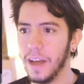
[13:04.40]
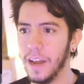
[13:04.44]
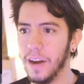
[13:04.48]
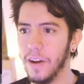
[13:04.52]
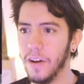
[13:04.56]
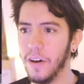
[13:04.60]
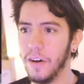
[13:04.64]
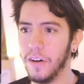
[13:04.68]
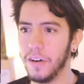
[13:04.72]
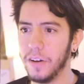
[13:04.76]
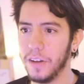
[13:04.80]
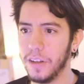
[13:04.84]

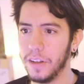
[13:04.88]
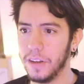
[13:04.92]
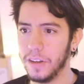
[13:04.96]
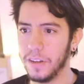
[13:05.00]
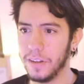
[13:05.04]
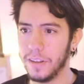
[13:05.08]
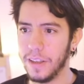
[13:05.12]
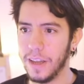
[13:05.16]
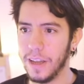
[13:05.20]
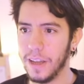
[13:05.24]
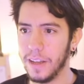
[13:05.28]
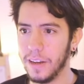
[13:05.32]

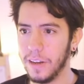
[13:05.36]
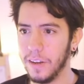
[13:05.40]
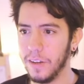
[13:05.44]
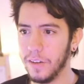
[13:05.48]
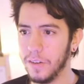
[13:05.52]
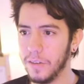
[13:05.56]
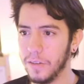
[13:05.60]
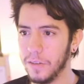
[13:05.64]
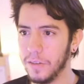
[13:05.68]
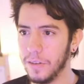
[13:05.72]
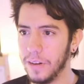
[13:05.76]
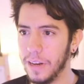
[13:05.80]
annoyed that
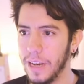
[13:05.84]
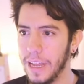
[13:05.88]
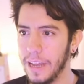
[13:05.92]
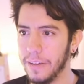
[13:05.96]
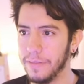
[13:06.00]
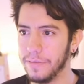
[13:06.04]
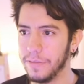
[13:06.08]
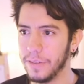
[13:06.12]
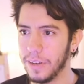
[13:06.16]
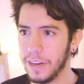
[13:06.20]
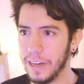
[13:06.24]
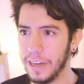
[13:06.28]
you
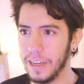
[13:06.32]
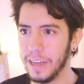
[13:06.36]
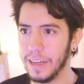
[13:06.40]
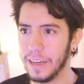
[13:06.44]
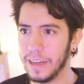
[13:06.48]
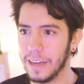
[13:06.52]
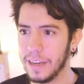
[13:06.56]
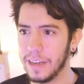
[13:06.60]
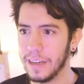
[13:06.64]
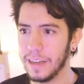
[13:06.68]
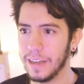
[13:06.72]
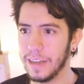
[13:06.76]
left
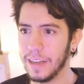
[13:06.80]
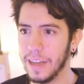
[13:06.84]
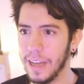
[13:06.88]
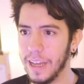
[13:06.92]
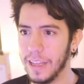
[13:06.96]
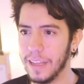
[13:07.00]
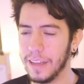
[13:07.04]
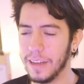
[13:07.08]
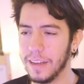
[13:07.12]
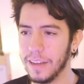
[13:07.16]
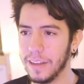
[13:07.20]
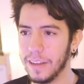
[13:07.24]
click
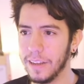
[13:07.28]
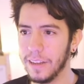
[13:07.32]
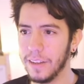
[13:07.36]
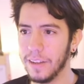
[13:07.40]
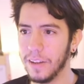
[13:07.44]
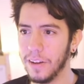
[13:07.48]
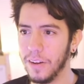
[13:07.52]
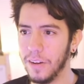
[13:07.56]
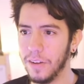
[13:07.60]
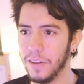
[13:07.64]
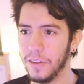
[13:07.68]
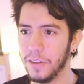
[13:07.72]
and
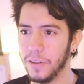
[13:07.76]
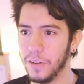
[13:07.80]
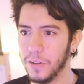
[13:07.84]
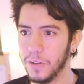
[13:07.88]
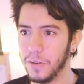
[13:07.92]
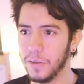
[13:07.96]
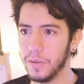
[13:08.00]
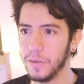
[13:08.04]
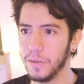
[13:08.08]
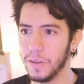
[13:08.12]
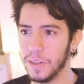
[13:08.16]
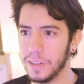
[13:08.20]
all you
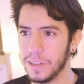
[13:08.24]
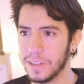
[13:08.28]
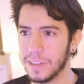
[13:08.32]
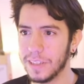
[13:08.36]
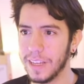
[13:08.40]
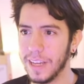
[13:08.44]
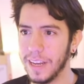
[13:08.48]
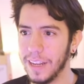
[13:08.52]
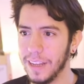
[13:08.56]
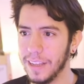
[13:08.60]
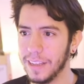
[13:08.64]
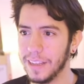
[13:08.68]
do is
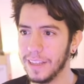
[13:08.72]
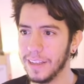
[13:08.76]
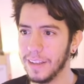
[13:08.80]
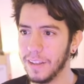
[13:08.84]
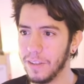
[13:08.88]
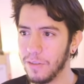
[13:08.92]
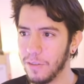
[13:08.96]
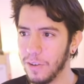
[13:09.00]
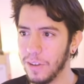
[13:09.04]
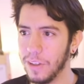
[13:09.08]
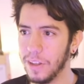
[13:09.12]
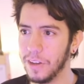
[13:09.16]
setting the
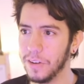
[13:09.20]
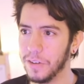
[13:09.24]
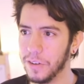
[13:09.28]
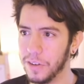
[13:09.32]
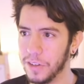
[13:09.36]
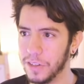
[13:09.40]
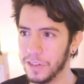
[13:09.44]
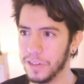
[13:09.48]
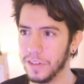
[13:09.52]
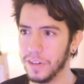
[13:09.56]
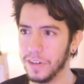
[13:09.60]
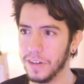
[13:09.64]
3D
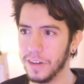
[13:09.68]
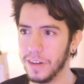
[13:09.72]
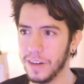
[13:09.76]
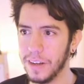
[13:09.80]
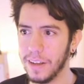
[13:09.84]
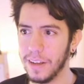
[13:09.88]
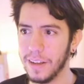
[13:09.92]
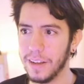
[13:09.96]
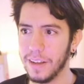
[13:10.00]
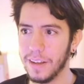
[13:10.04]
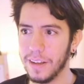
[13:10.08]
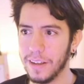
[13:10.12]
cursor
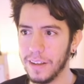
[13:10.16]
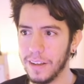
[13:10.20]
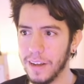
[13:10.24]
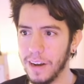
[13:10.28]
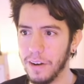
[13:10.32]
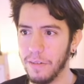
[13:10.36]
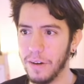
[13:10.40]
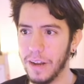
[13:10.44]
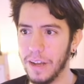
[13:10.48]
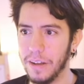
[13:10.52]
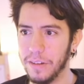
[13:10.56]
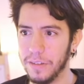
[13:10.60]

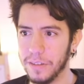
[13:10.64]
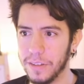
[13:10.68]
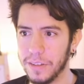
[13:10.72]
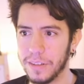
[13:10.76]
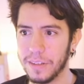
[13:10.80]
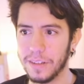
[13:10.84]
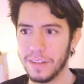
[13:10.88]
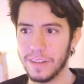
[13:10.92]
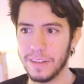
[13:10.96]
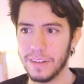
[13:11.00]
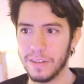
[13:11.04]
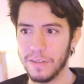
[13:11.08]
around,
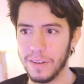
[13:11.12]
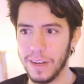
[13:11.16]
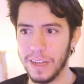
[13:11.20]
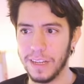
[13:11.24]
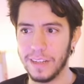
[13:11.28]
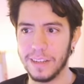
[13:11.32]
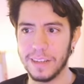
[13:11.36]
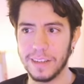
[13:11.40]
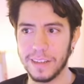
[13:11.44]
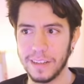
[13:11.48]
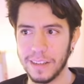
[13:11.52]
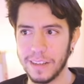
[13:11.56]

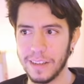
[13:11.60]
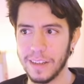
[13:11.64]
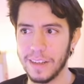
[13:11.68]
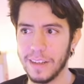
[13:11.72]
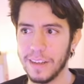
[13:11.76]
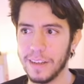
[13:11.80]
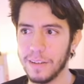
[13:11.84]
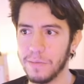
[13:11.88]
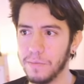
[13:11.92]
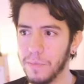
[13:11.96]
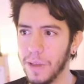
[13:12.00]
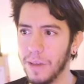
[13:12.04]
right?
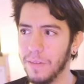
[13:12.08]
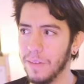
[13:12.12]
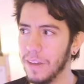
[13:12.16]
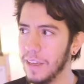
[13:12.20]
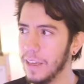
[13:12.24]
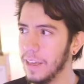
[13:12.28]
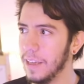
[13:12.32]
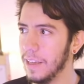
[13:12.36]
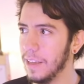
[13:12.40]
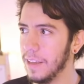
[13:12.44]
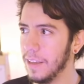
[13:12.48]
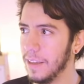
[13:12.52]

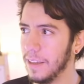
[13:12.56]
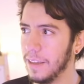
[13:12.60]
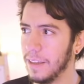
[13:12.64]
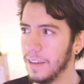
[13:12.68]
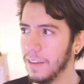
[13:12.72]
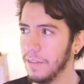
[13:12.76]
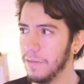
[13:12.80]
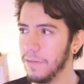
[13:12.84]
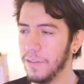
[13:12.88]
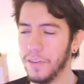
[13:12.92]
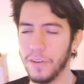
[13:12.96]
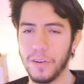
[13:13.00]
Maybe
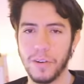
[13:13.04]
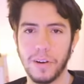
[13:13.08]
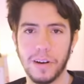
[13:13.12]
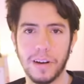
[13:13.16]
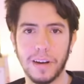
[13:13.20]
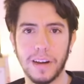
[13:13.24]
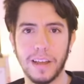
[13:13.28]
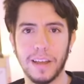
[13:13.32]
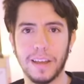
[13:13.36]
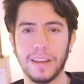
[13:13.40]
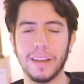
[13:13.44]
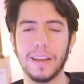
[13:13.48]
if you are
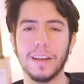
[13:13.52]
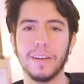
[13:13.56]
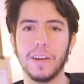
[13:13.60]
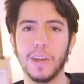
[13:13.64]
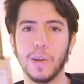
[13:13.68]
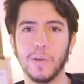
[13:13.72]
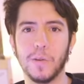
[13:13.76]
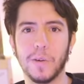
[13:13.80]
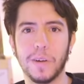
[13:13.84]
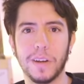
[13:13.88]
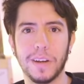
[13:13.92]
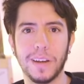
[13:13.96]
like
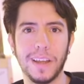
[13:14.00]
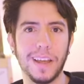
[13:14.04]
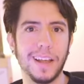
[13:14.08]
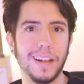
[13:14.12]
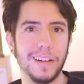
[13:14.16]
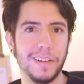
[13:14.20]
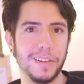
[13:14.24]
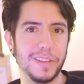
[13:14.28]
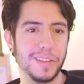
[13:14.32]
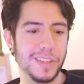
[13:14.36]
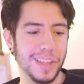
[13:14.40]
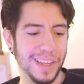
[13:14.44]
anyone
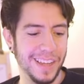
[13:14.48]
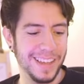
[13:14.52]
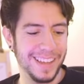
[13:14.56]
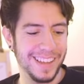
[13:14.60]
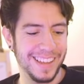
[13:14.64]
else,